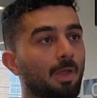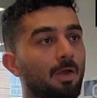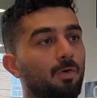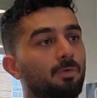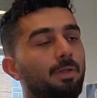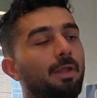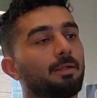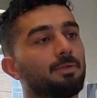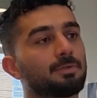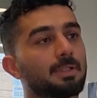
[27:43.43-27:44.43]
Oh,
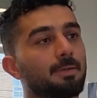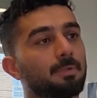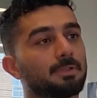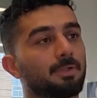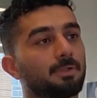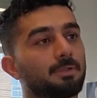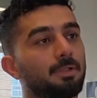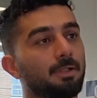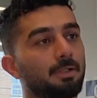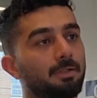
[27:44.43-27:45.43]
negative samples are
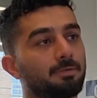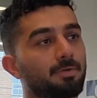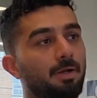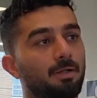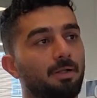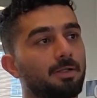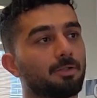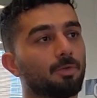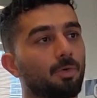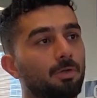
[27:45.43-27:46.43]
didn't trade like
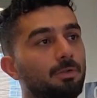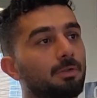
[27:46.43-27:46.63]
ignored.